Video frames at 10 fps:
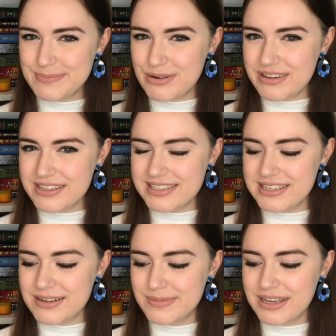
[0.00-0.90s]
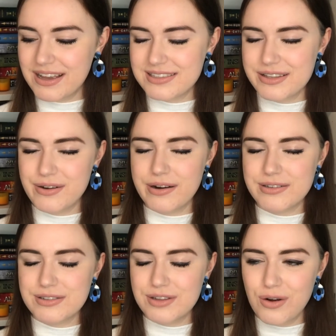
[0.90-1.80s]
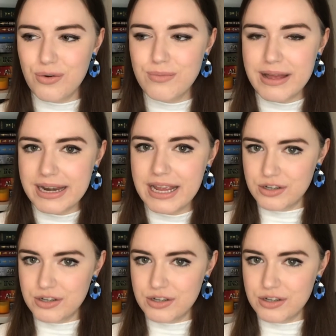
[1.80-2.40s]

book this year because there are so many